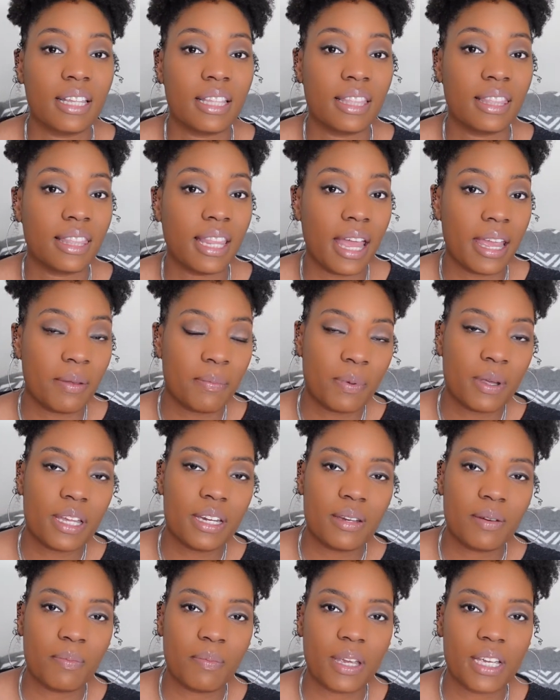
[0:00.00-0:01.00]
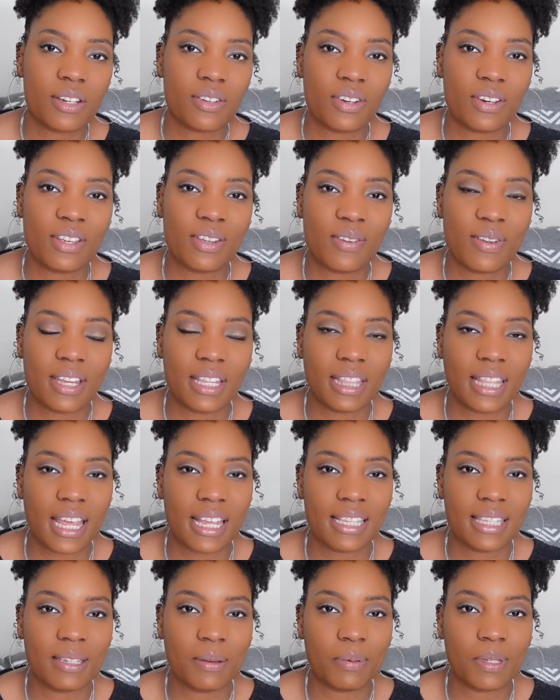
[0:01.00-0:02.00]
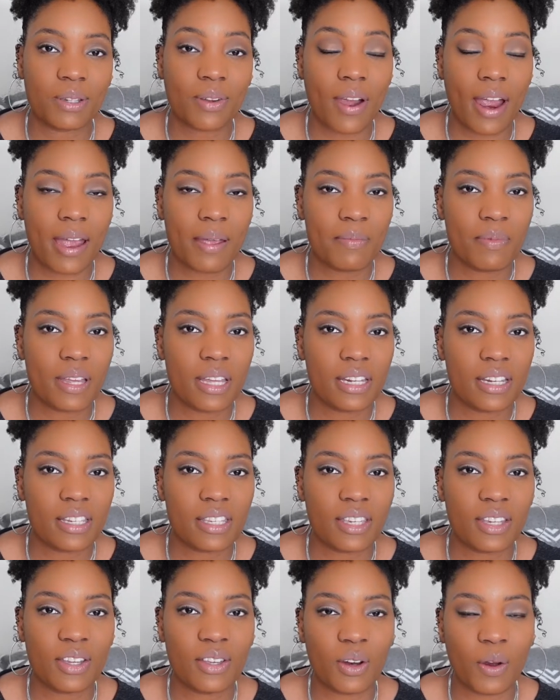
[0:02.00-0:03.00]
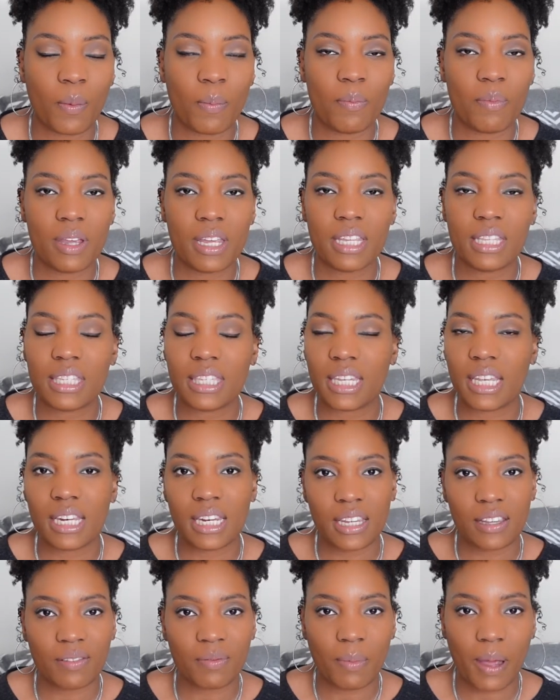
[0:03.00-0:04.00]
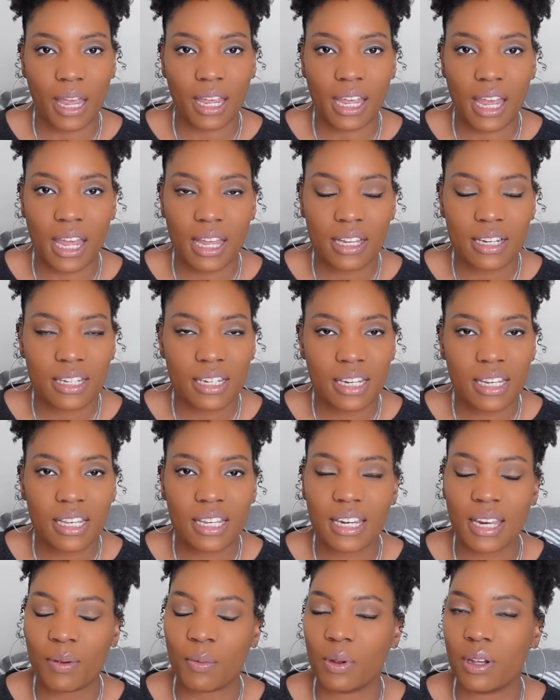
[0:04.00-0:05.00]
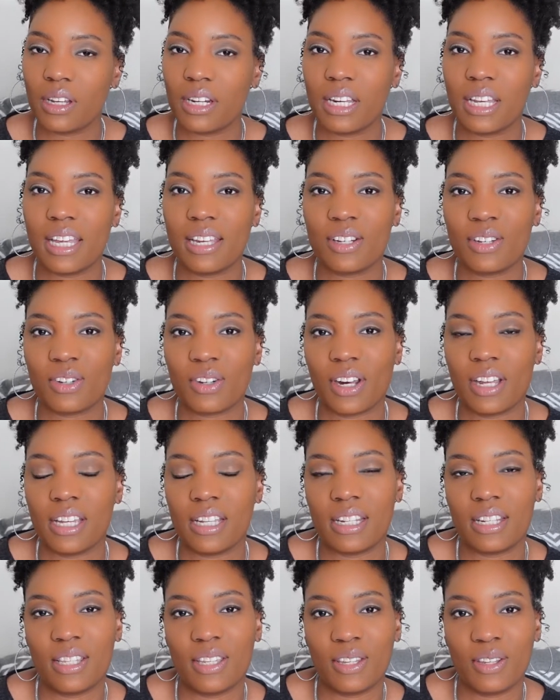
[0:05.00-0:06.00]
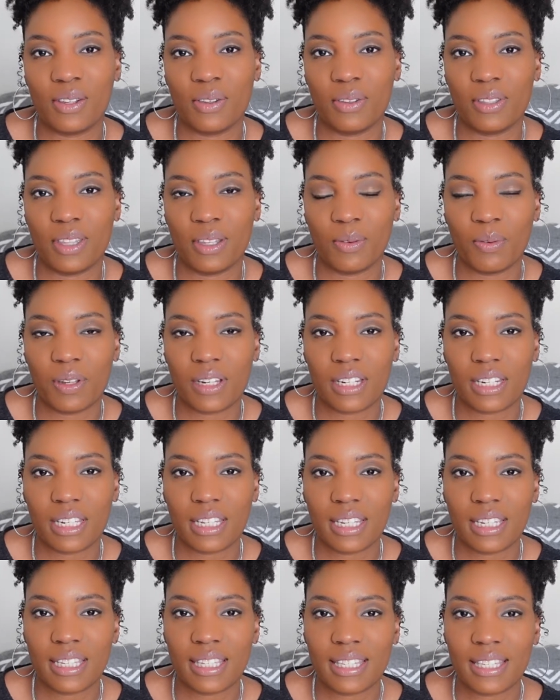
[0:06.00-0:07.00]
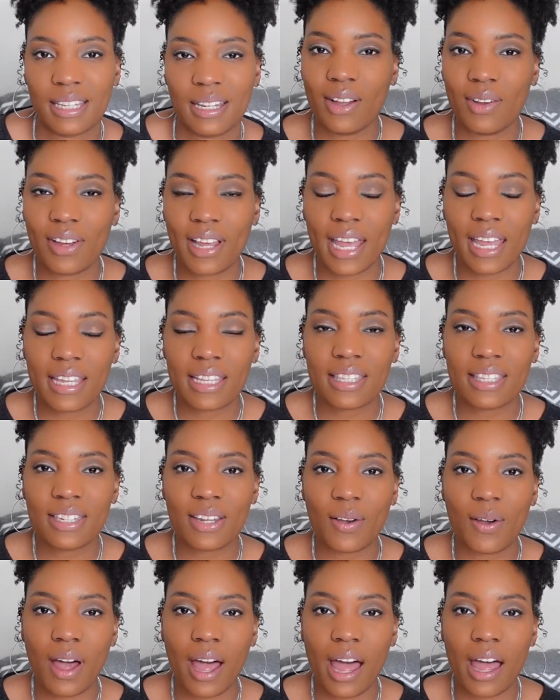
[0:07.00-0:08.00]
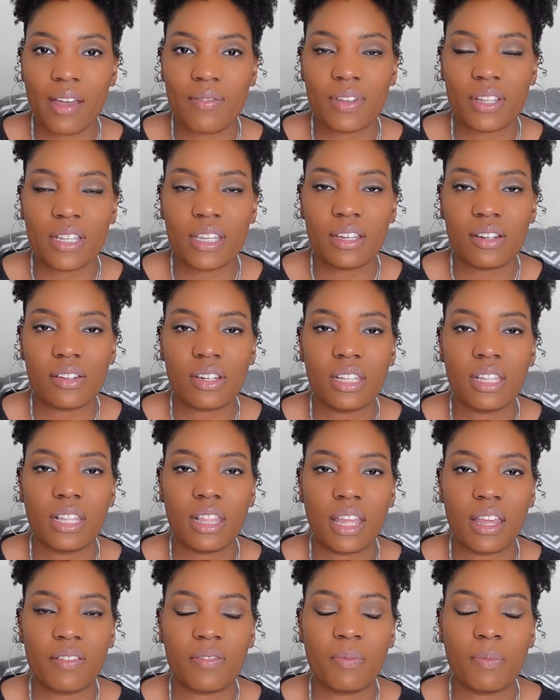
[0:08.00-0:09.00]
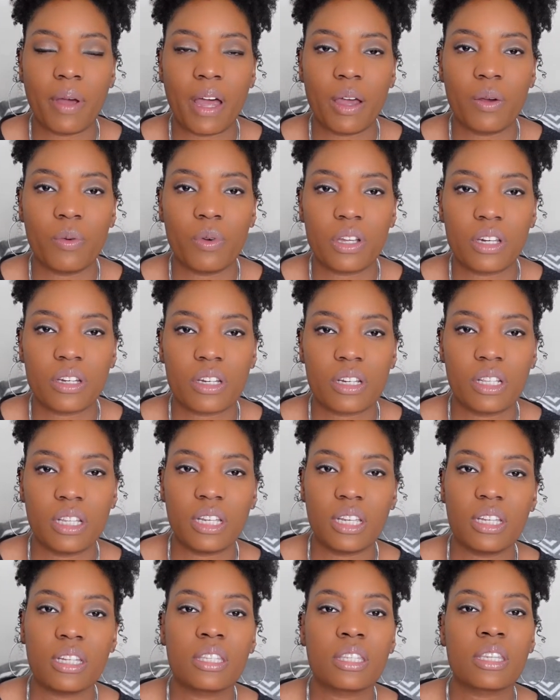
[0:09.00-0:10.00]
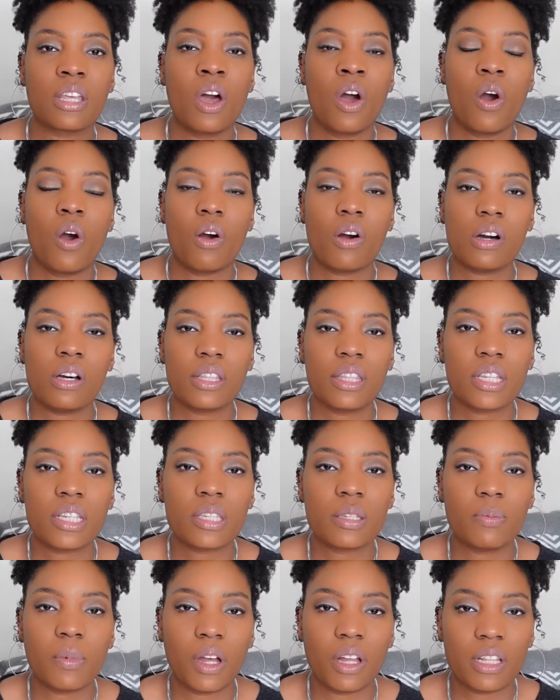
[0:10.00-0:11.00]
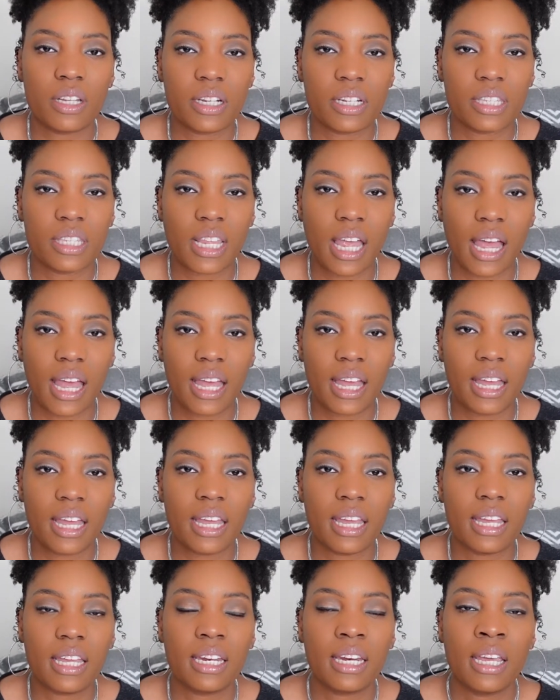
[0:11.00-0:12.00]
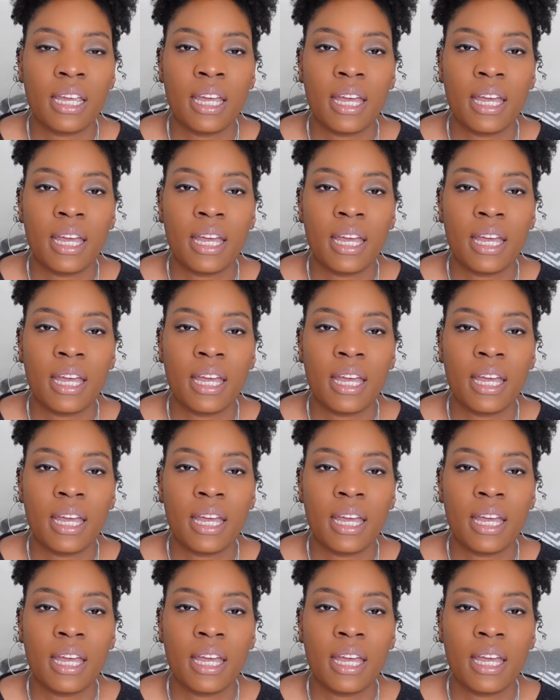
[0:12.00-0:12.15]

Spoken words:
like button, make sure you hit that subscribe button so you don't miss any of my content, and we're gonna get straight into the wish list. Okay, so I've intentionally left my wish list on the smaller side